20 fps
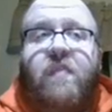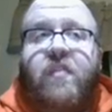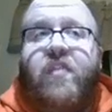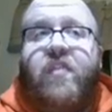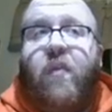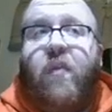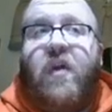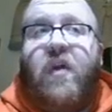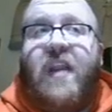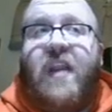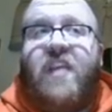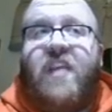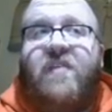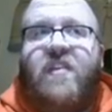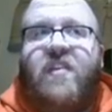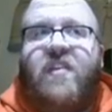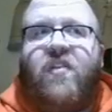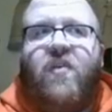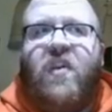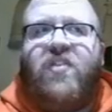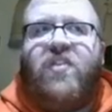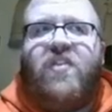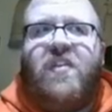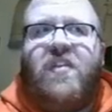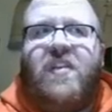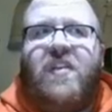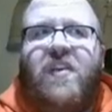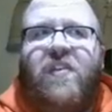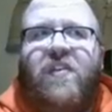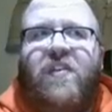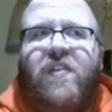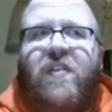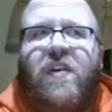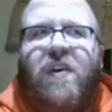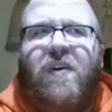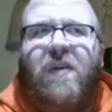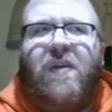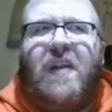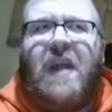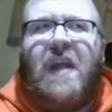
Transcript: someone asked me this question years ago,